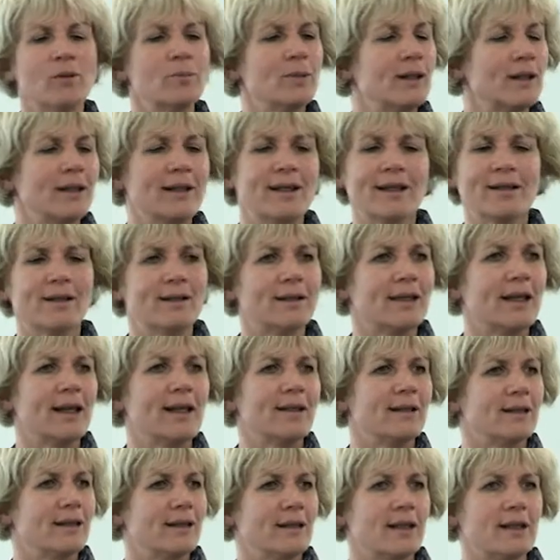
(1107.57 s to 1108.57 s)
but little
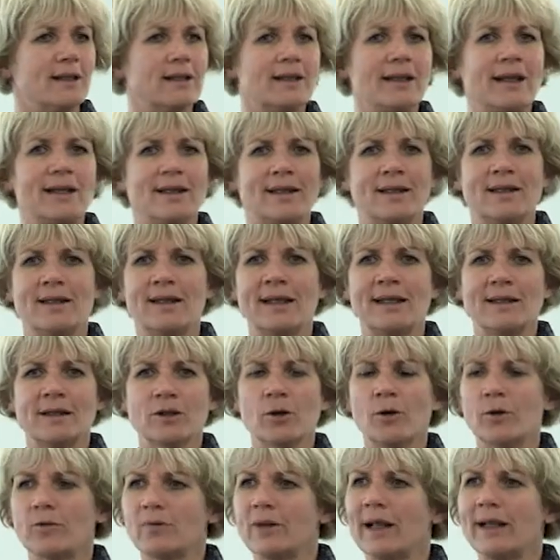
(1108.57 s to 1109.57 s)
things just set things
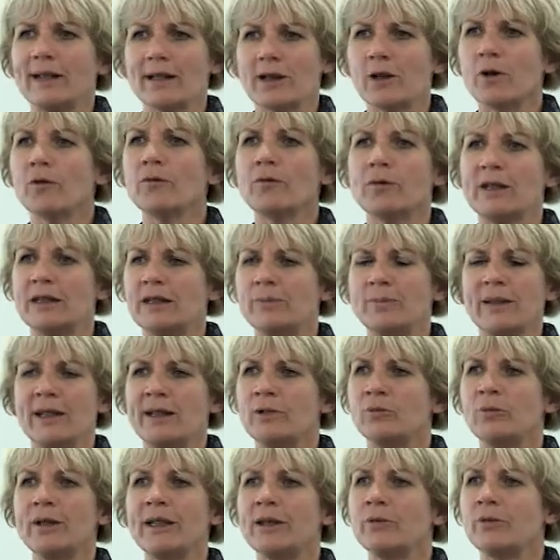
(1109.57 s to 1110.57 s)
off, like the office
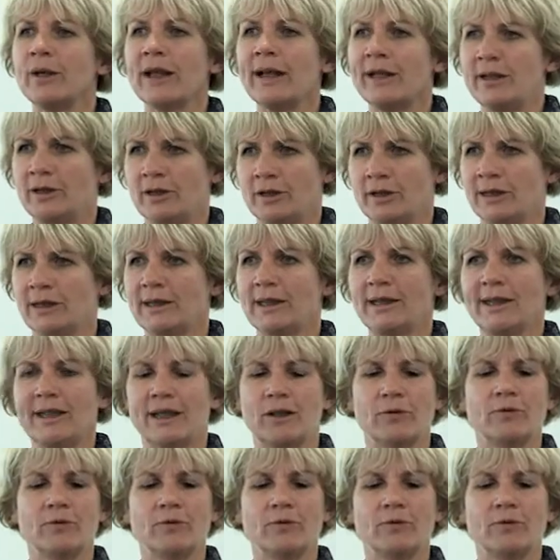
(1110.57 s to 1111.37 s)
being rearranged,